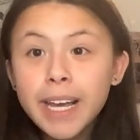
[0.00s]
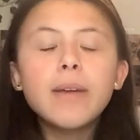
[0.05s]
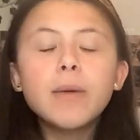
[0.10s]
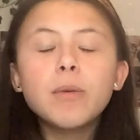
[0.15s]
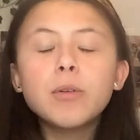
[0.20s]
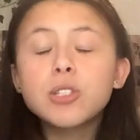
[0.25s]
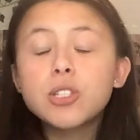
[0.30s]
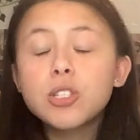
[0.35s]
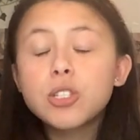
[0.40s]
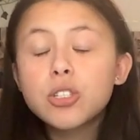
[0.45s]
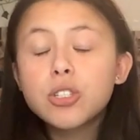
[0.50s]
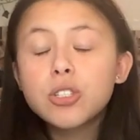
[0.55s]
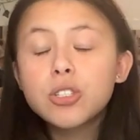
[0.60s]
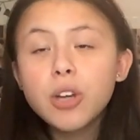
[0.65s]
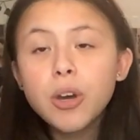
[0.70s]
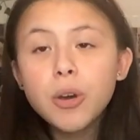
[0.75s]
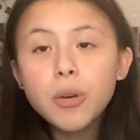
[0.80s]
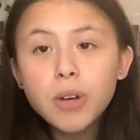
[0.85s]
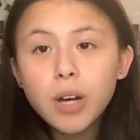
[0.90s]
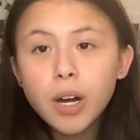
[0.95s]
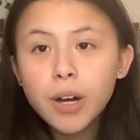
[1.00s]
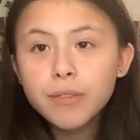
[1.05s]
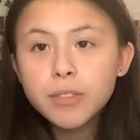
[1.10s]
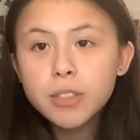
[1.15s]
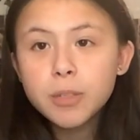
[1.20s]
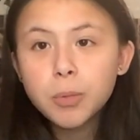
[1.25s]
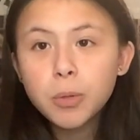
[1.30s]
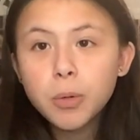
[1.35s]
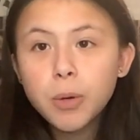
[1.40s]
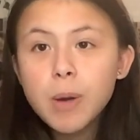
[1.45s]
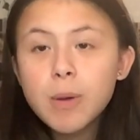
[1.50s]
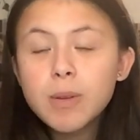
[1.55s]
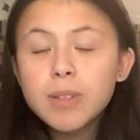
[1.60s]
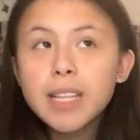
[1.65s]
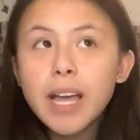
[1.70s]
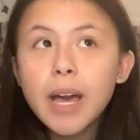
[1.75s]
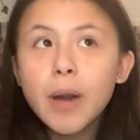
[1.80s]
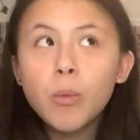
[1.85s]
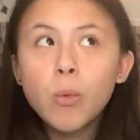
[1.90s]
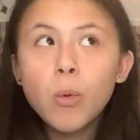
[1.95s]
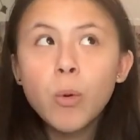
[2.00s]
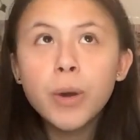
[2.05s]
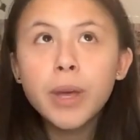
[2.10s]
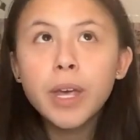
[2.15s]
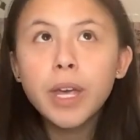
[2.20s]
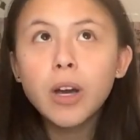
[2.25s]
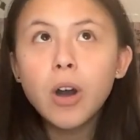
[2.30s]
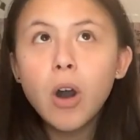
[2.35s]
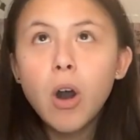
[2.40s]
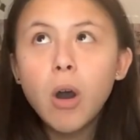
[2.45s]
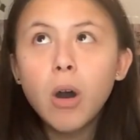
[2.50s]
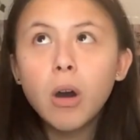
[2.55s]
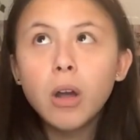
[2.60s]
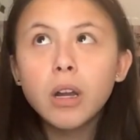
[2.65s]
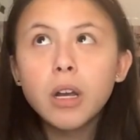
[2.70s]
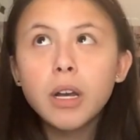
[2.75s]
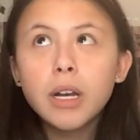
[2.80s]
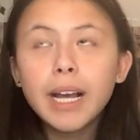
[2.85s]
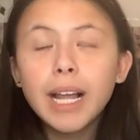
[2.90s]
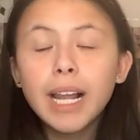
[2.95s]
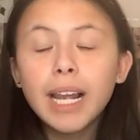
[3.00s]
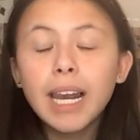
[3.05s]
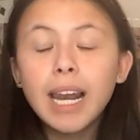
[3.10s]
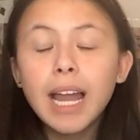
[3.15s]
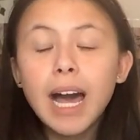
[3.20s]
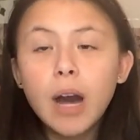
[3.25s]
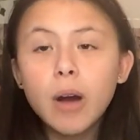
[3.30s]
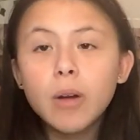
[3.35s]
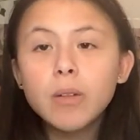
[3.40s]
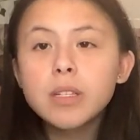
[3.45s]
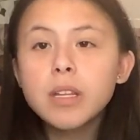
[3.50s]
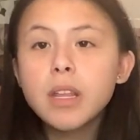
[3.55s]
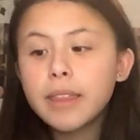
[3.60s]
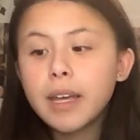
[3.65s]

They were so comfortable. It was like walking on clouds.